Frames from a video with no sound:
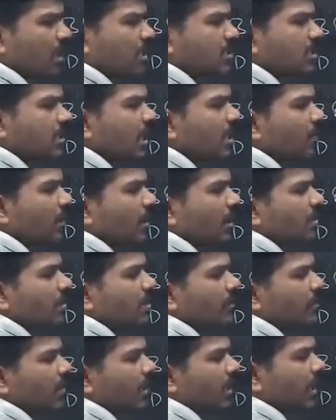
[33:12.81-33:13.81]
Still
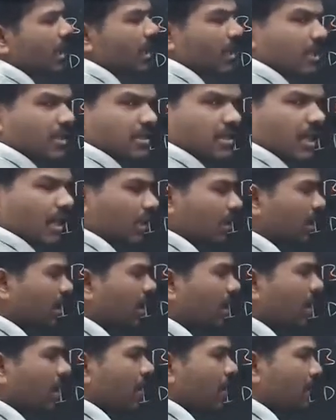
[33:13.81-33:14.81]
170 countries are
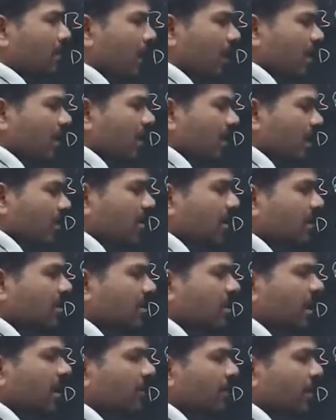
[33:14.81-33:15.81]
there, but
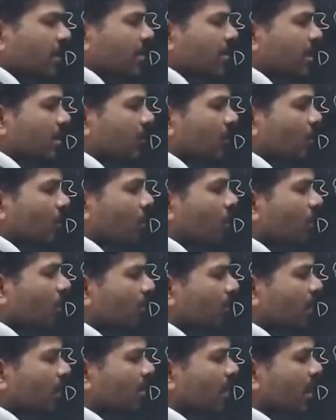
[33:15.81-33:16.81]
16% vote
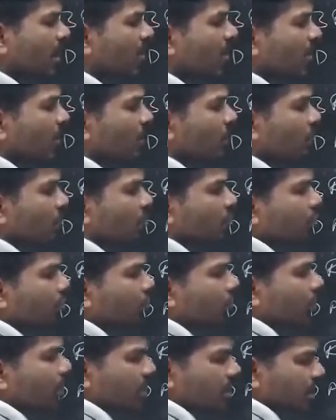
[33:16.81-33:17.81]
majority goes to
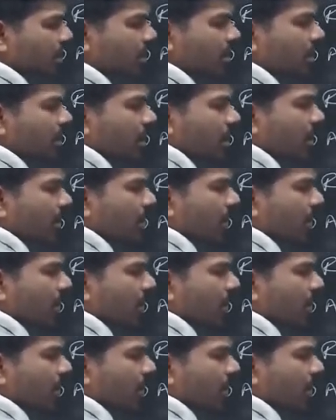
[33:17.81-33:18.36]
US.